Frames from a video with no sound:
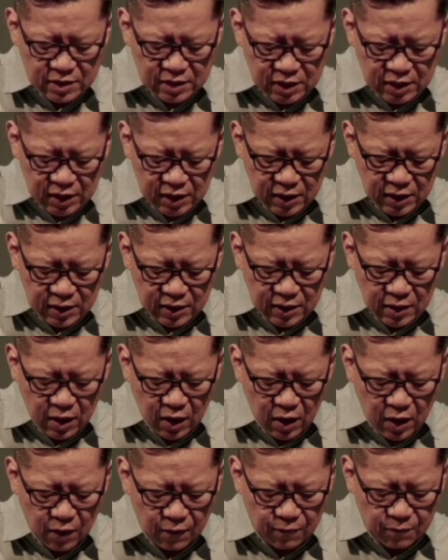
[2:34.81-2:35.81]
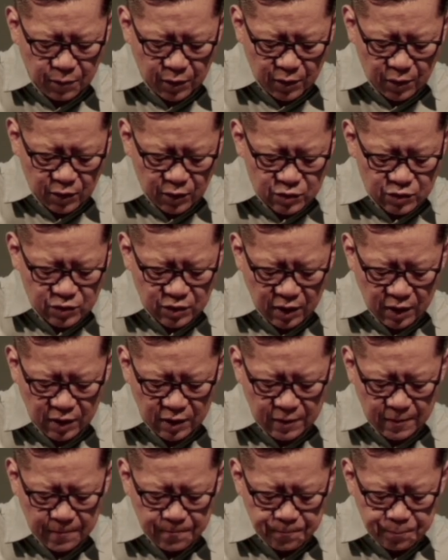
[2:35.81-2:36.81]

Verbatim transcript: king of Persia,